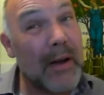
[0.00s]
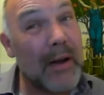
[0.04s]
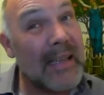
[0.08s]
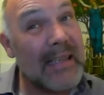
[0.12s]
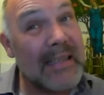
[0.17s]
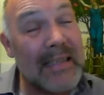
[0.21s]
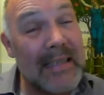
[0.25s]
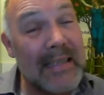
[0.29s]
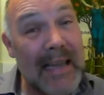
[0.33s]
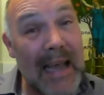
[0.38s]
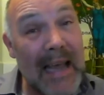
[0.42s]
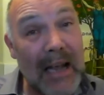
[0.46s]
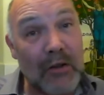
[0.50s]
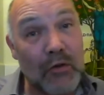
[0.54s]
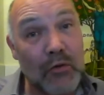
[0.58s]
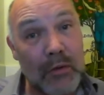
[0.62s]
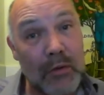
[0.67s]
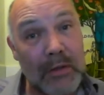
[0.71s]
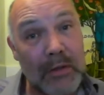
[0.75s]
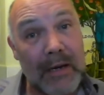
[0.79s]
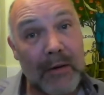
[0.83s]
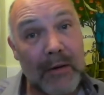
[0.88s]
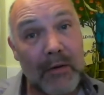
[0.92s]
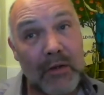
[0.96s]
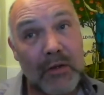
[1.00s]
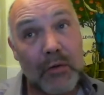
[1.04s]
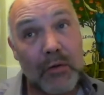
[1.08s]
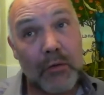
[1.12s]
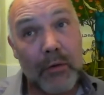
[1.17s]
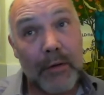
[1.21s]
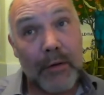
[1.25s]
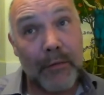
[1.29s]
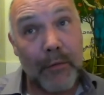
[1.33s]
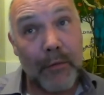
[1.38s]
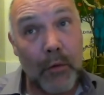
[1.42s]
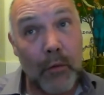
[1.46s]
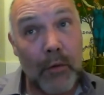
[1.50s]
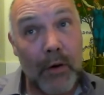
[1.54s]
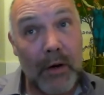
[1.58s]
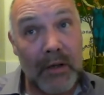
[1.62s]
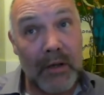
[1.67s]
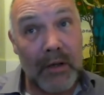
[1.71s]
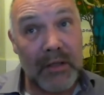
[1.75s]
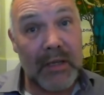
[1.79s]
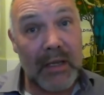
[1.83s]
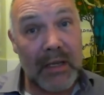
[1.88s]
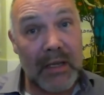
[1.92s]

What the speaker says: It's natural territory for us